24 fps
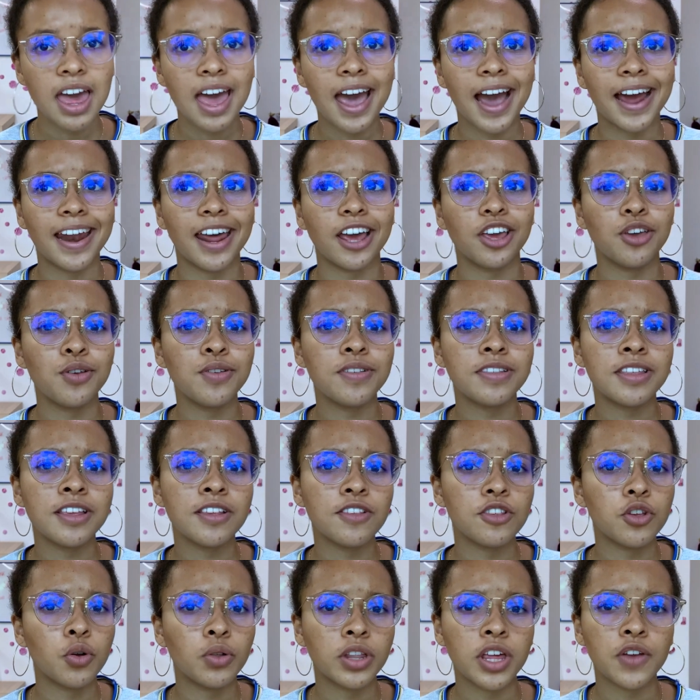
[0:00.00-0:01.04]
and I used this
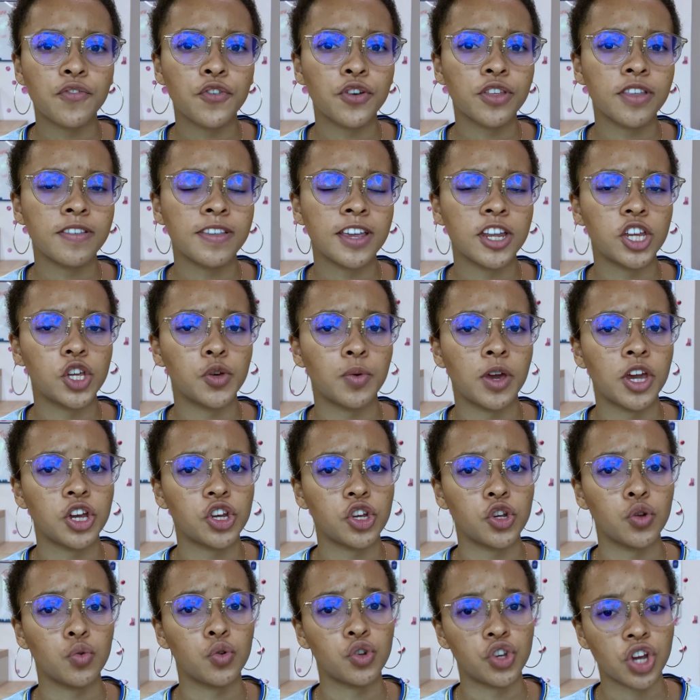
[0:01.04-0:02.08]
solely for the
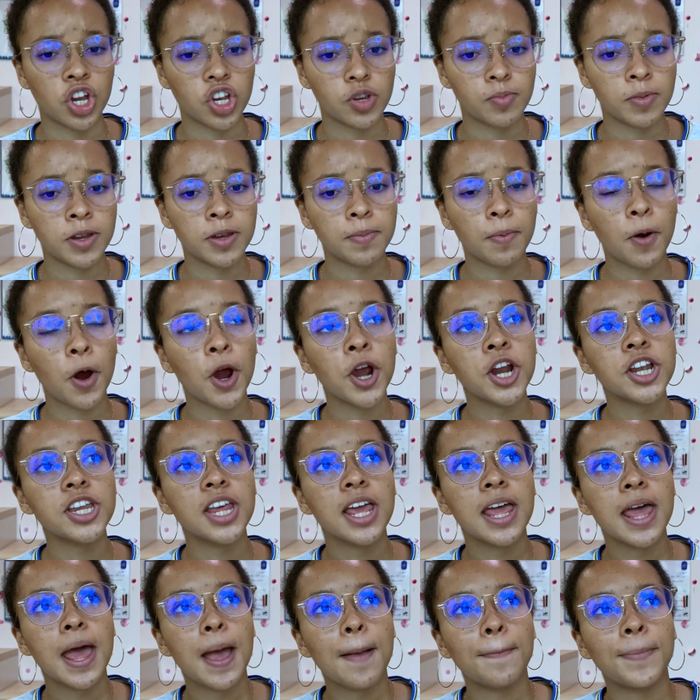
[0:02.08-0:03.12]
situational judgment part
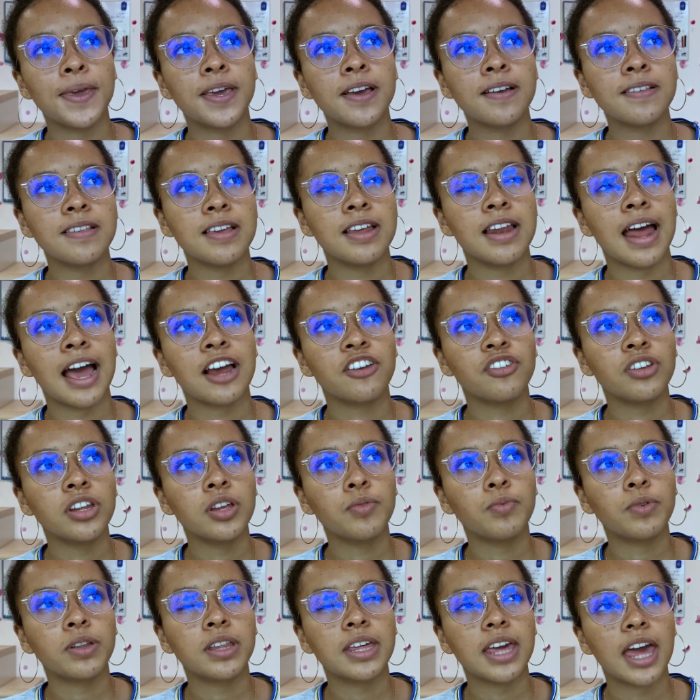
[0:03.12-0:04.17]
because it actually
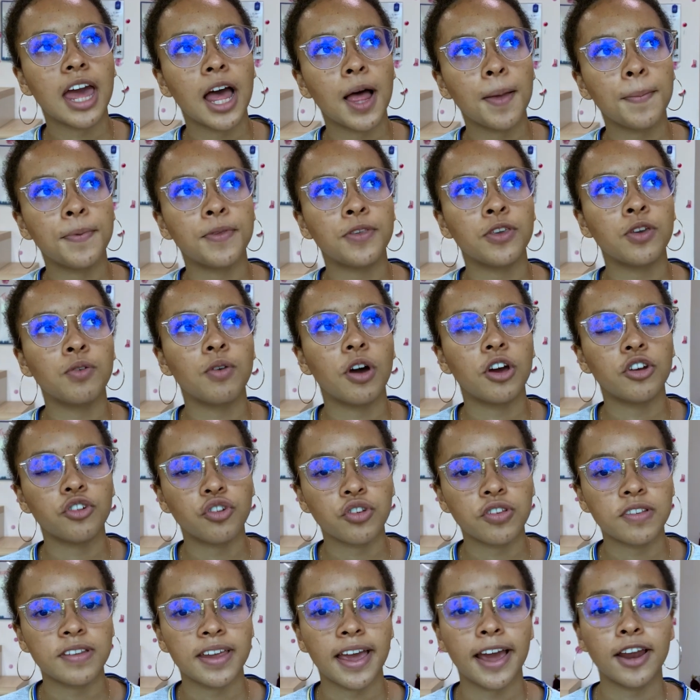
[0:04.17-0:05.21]
really helps you
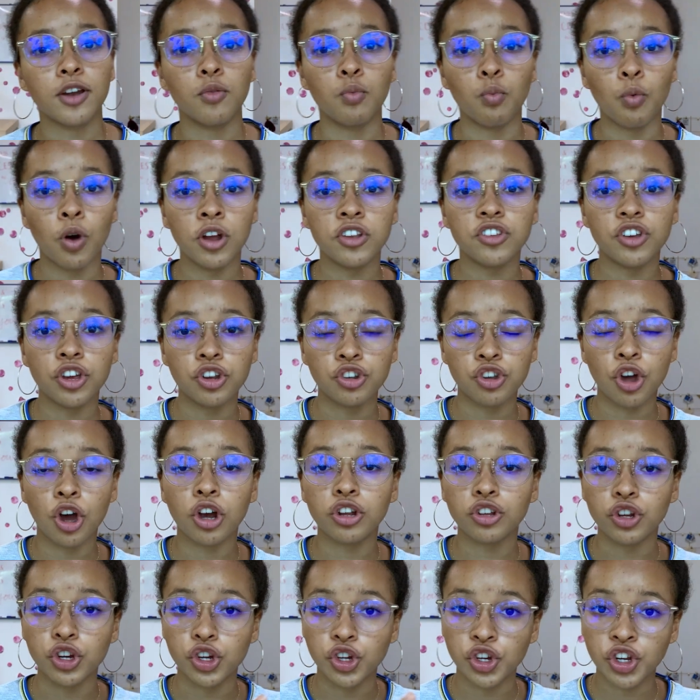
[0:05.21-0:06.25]
understand what a
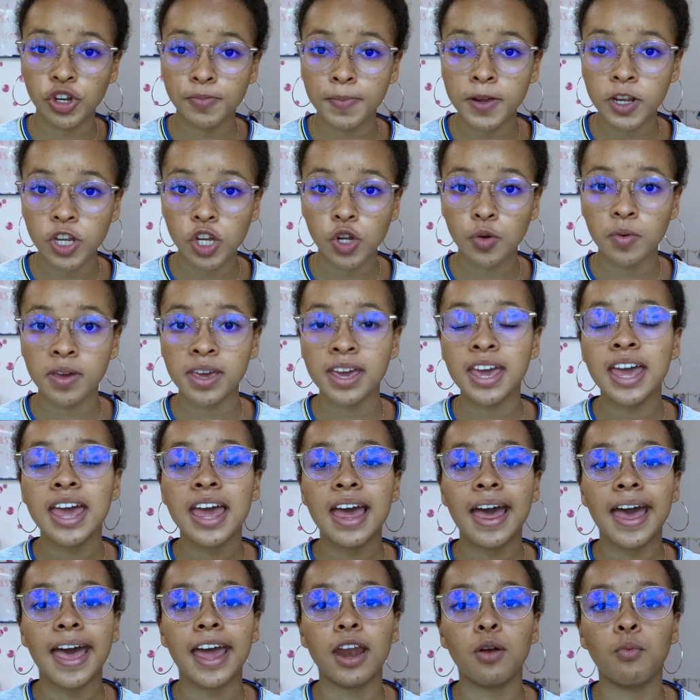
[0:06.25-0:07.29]
doctor should be doing
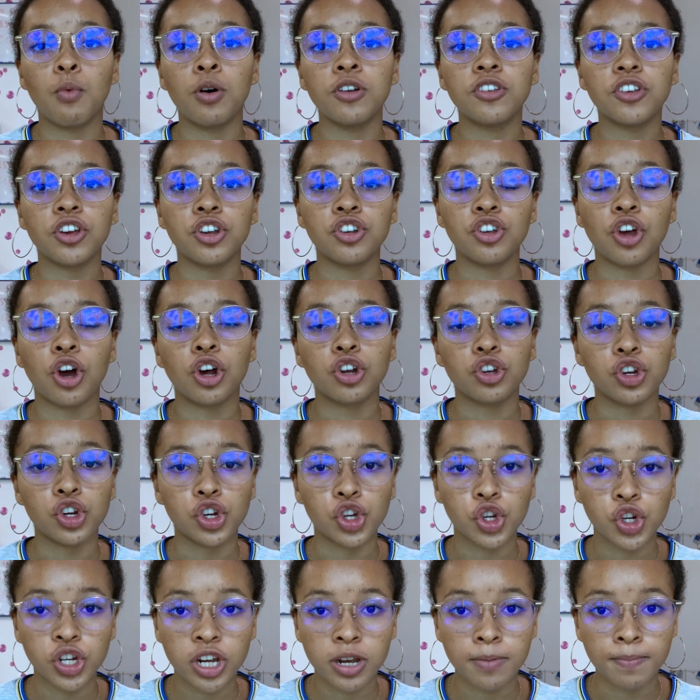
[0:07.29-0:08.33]
and what a doctor
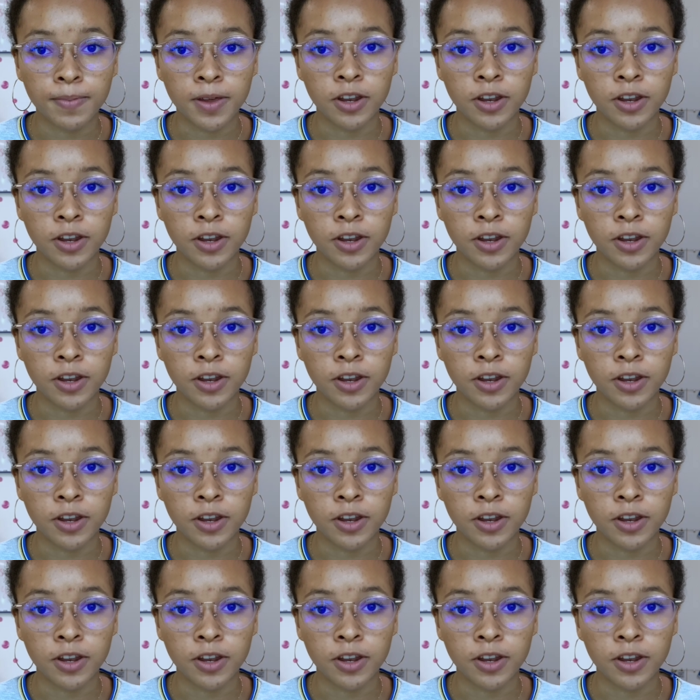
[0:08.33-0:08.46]
shouldn't be